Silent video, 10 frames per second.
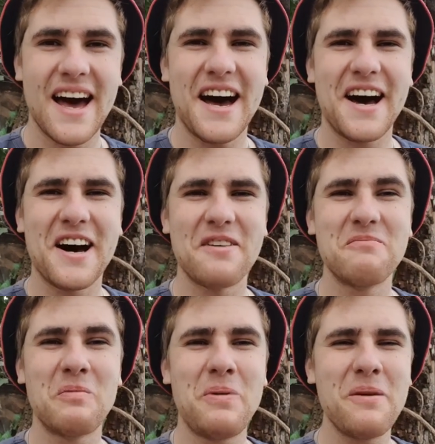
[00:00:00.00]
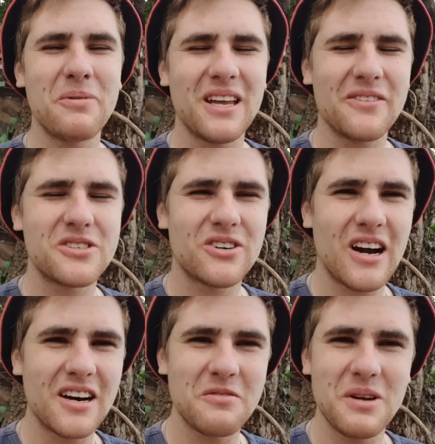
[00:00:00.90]
The people that have
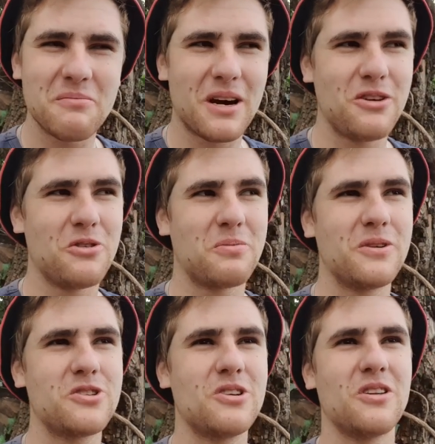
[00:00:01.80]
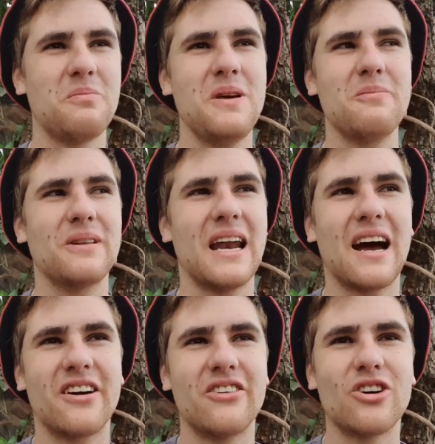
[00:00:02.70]
surrounded me in my youth ministry are the people that
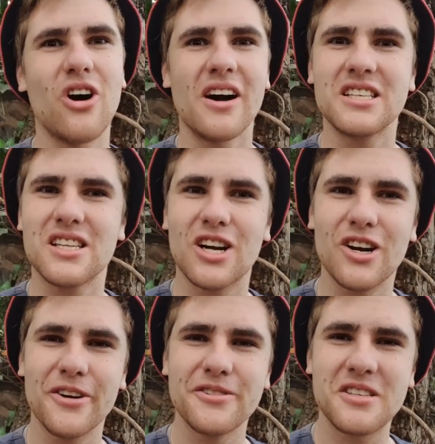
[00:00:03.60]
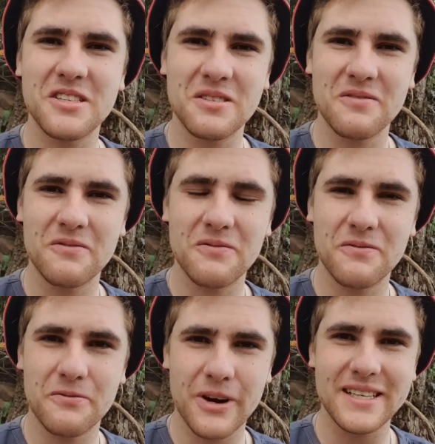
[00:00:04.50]
I regard as the closest
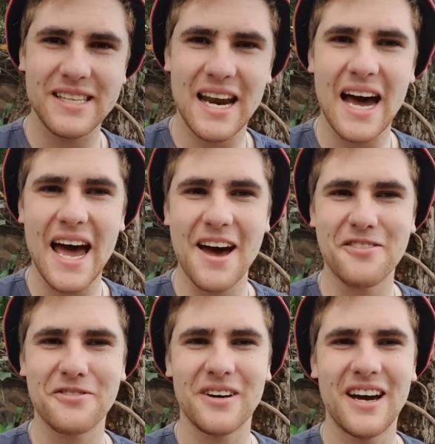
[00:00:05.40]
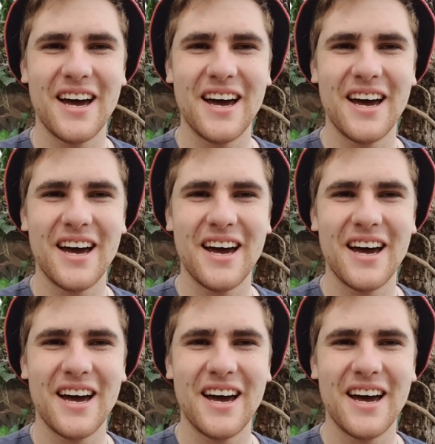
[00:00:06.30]
friends that I have.